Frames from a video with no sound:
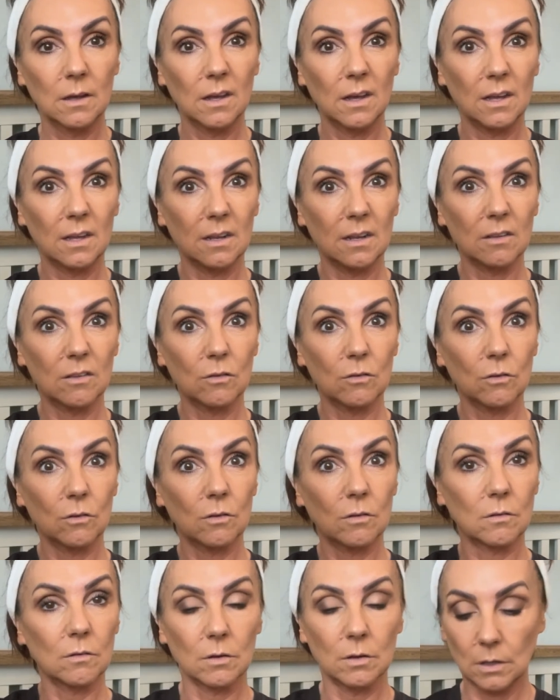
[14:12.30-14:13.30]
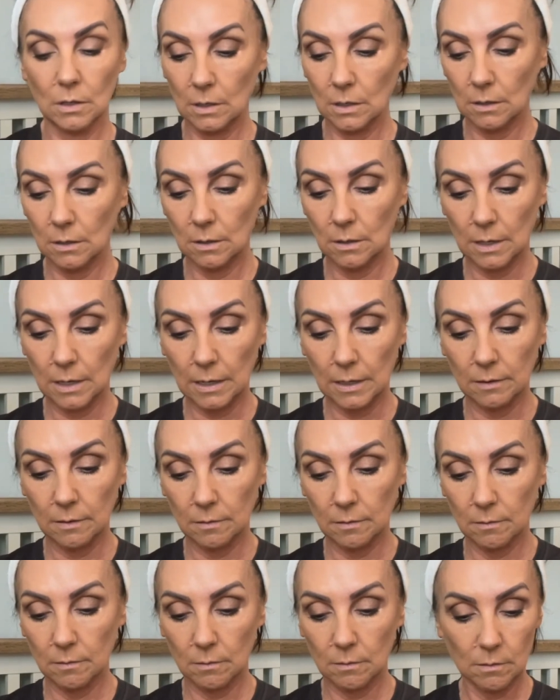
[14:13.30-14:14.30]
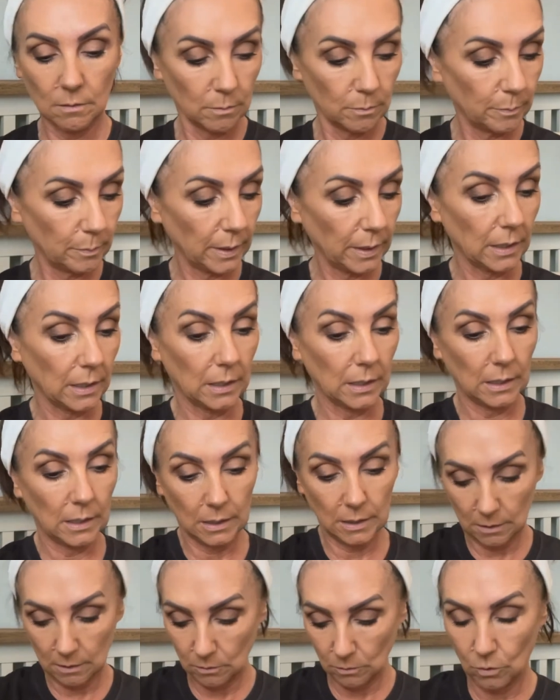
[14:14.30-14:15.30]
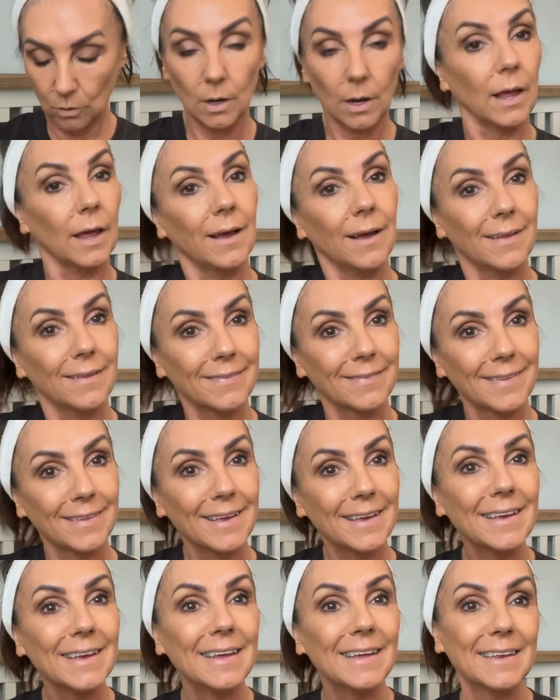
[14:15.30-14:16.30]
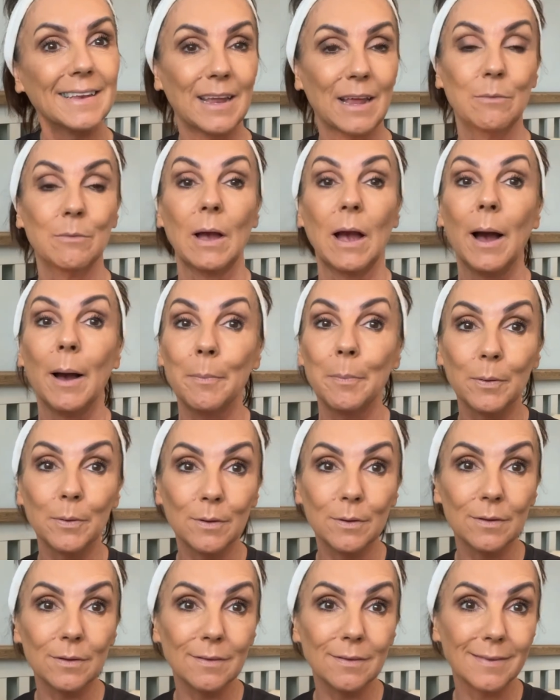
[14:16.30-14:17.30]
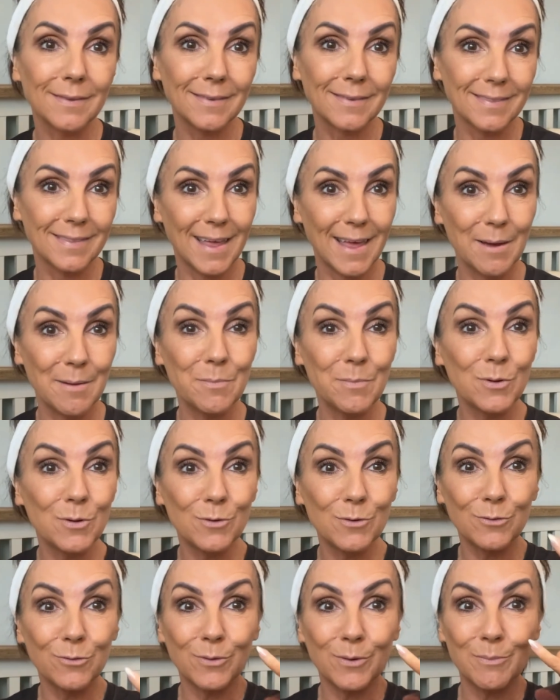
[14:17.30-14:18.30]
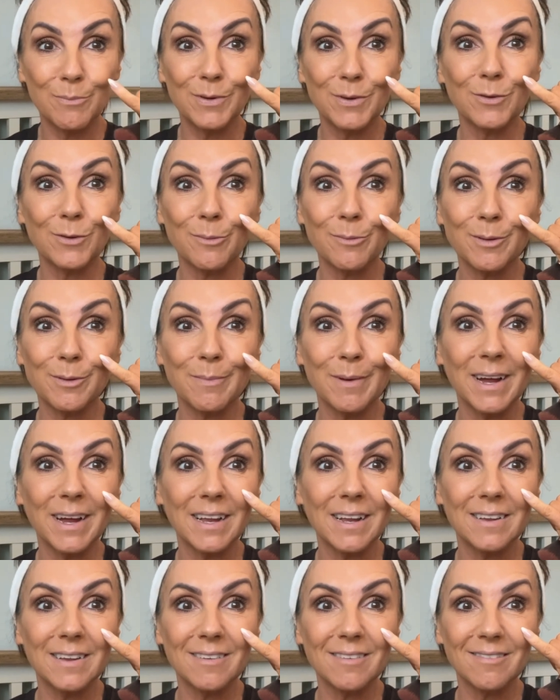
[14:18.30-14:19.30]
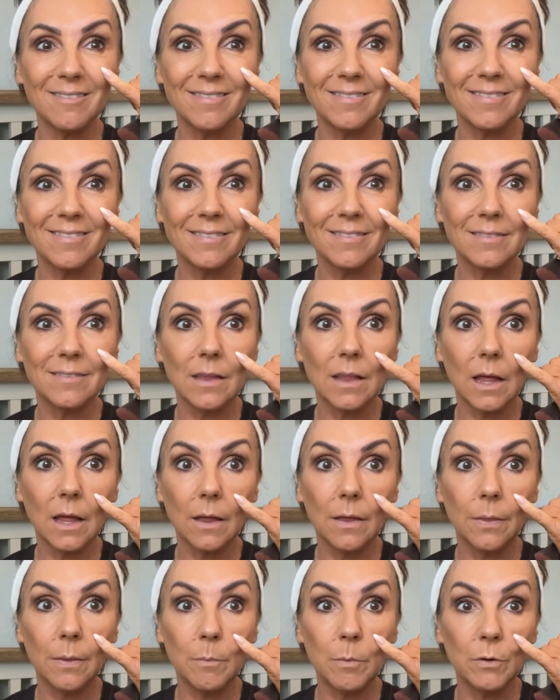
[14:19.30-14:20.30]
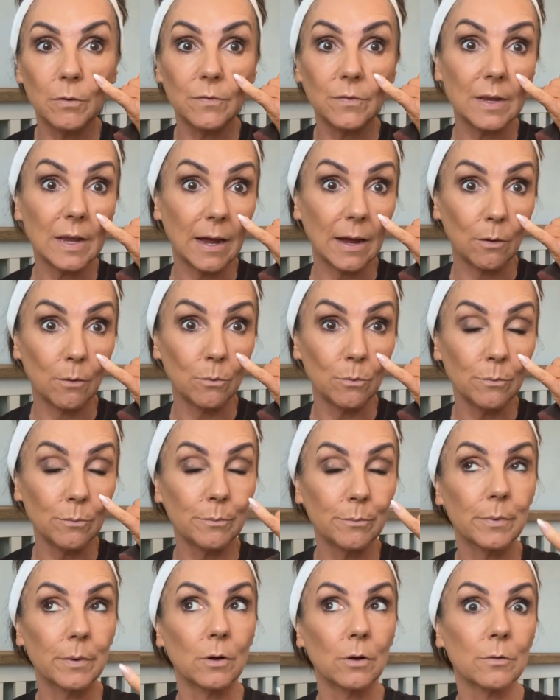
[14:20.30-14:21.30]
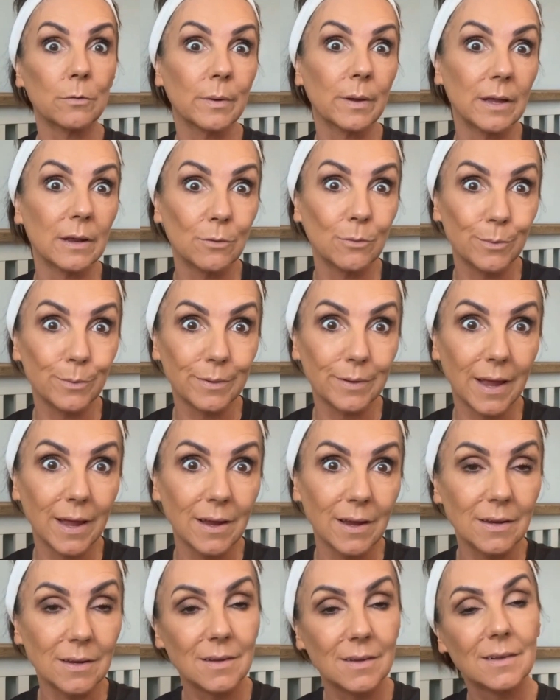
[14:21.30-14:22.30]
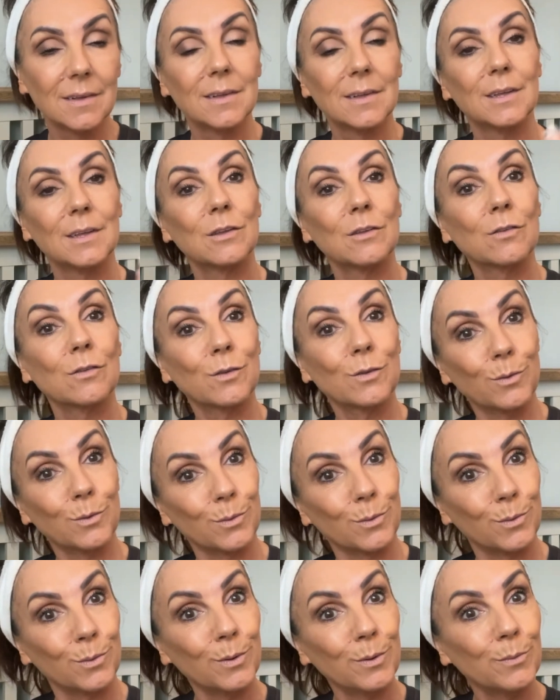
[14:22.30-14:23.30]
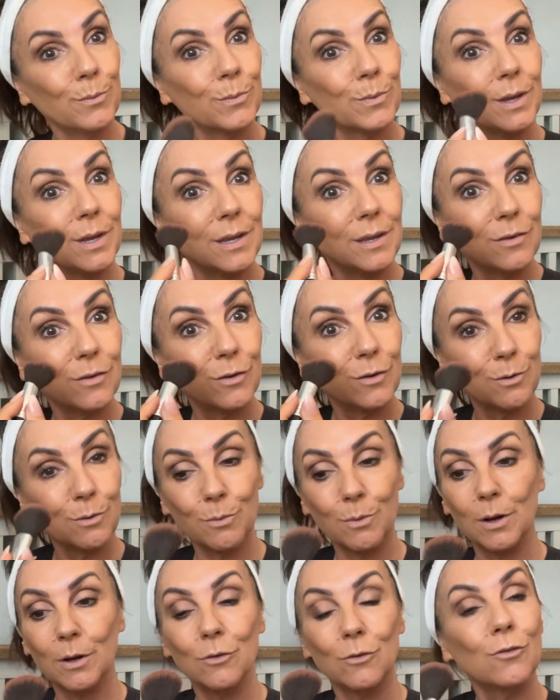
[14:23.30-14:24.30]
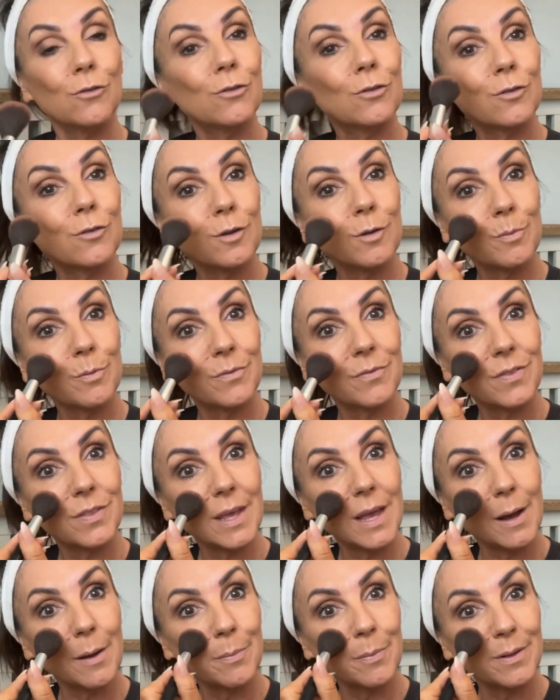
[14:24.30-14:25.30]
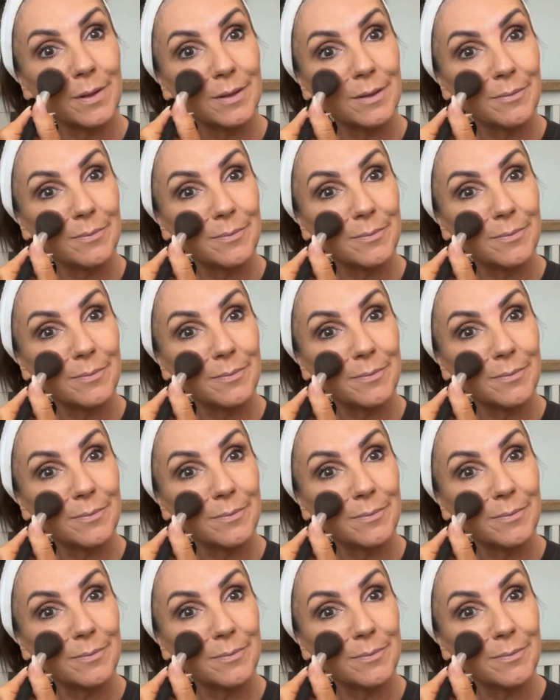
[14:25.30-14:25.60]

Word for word: and it's just a nice pinky colour. Now your apples, they move when we stop smiling, and they move down because we're getting older. So we need to do just above the apple